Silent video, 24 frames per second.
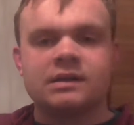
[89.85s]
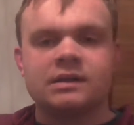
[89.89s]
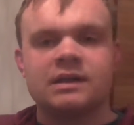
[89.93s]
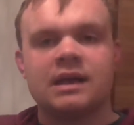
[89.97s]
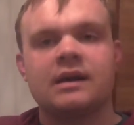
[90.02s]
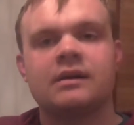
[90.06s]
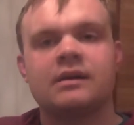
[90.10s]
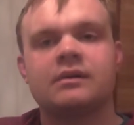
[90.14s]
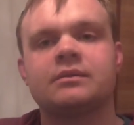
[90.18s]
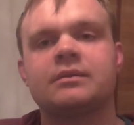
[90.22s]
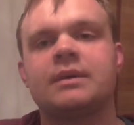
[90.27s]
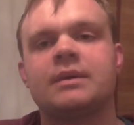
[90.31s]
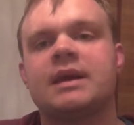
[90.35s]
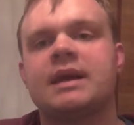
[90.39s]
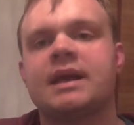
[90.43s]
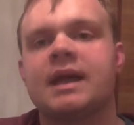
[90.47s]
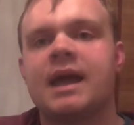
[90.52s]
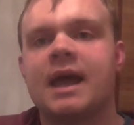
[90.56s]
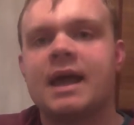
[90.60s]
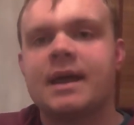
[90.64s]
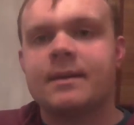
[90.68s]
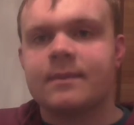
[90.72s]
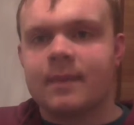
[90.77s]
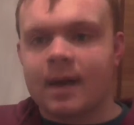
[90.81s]
Now, it
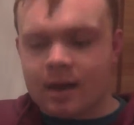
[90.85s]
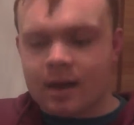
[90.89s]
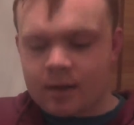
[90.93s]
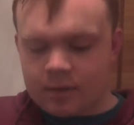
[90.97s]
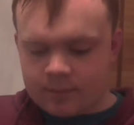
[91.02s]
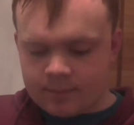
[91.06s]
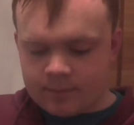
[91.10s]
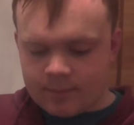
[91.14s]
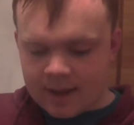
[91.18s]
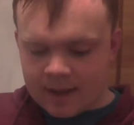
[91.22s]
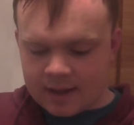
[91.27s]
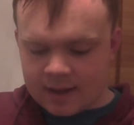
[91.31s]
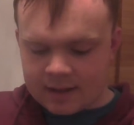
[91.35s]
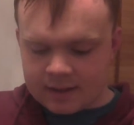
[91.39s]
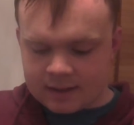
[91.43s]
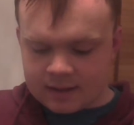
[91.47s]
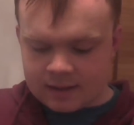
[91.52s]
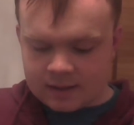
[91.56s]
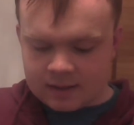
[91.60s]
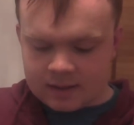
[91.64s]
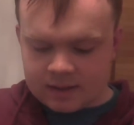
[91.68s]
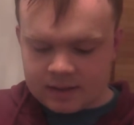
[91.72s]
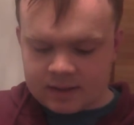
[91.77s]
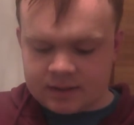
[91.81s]
came out back
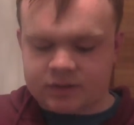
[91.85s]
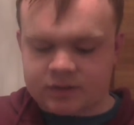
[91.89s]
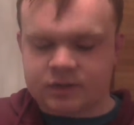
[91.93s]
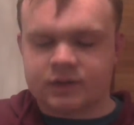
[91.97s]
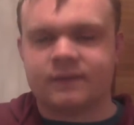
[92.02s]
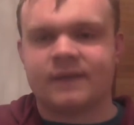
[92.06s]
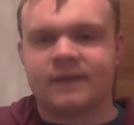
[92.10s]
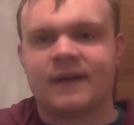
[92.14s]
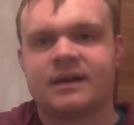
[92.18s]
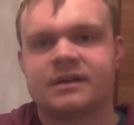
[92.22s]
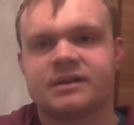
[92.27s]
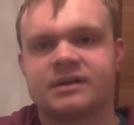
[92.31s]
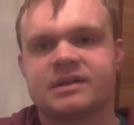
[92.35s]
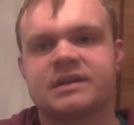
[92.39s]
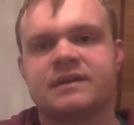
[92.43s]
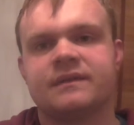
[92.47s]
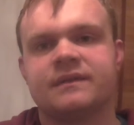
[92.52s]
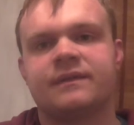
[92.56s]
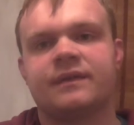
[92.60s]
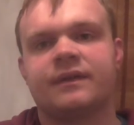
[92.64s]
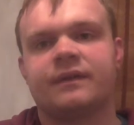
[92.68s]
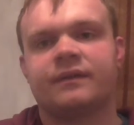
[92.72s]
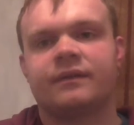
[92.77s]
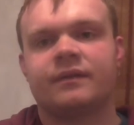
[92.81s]
in
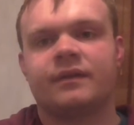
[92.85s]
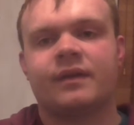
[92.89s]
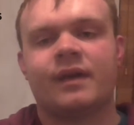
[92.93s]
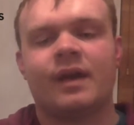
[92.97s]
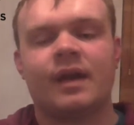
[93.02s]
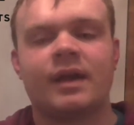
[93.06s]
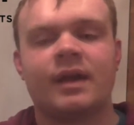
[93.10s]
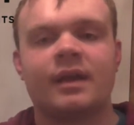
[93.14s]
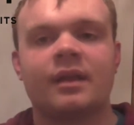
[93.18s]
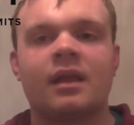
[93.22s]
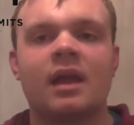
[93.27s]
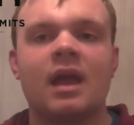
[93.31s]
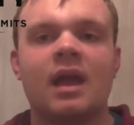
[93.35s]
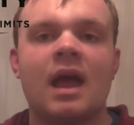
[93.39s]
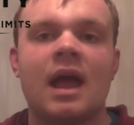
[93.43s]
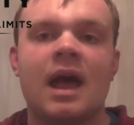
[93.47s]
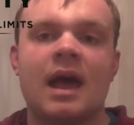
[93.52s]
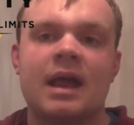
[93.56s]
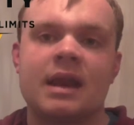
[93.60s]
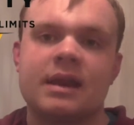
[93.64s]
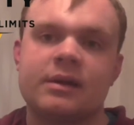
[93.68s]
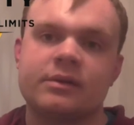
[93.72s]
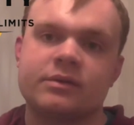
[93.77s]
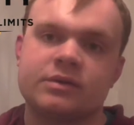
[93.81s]
2015,
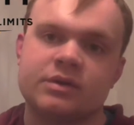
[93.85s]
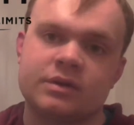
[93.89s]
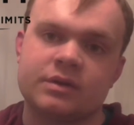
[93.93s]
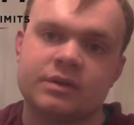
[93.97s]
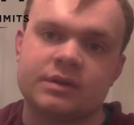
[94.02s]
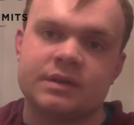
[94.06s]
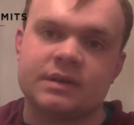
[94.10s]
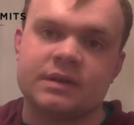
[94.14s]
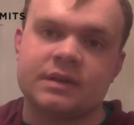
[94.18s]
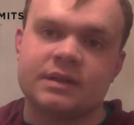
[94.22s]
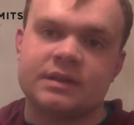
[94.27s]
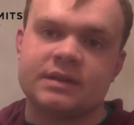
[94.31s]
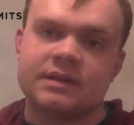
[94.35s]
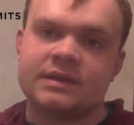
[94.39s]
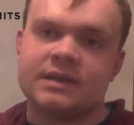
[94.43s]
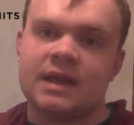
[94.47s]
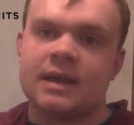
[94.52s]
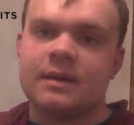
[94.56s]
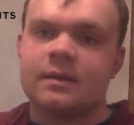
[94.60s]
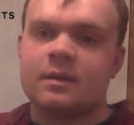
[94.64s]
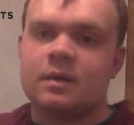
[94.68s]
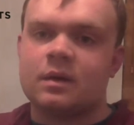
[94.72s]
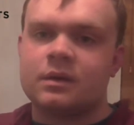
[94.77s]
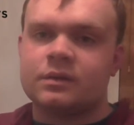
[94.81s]
and it was on the
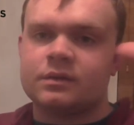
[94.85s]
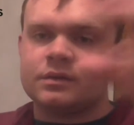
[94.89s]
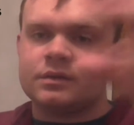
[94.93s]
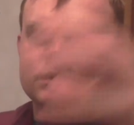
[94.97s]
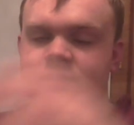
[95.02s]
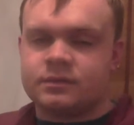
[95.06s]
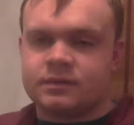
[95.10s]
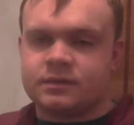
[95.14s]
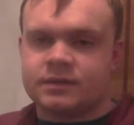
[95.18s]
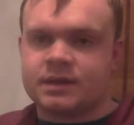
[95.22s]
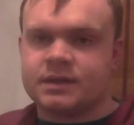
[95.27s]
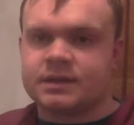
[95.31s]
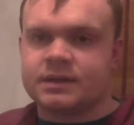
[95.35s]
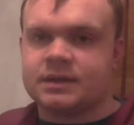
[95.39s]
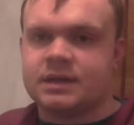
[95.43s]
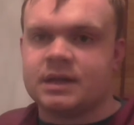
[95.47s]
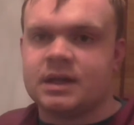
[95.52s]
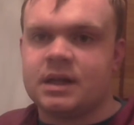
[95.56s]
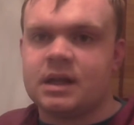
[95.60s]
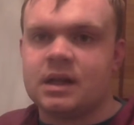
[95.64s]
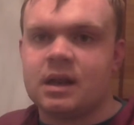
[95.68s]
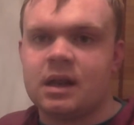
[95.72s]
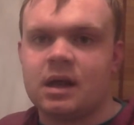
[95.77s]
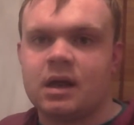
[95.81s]
same consoles as
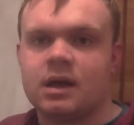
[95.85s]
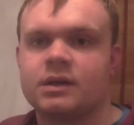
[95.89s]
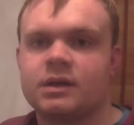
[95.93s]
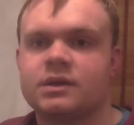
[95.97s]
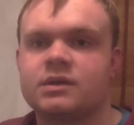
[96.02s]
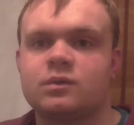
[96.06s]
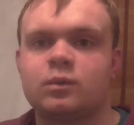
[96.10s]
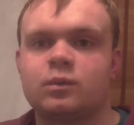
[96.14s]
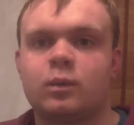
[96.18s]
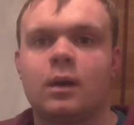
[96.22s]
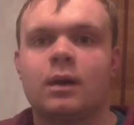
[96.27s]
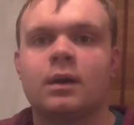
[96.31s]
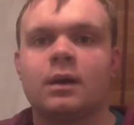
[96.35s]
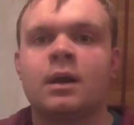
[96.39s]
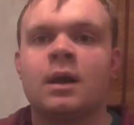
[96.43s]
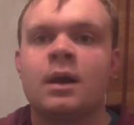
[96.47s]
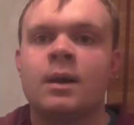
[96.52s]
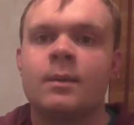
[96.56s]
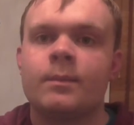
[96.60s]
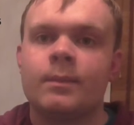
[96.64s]
the last one.